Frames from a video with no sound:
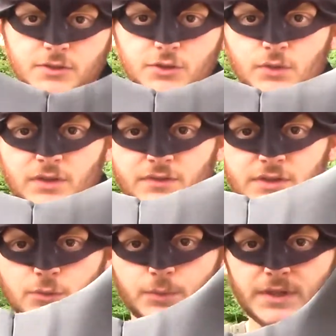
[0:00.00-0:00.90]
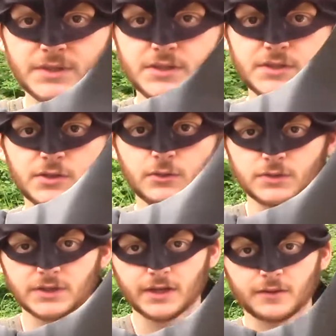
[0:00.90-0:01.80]
two individual pieces sewn
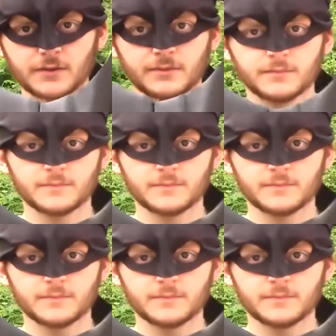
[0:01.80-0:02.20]
together.